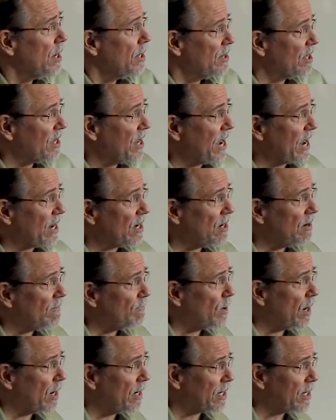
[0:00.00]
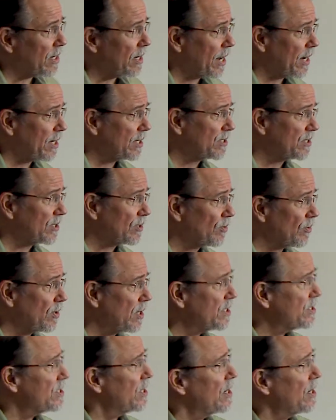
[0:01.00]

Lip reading: the canon of Polyclitus in Greece,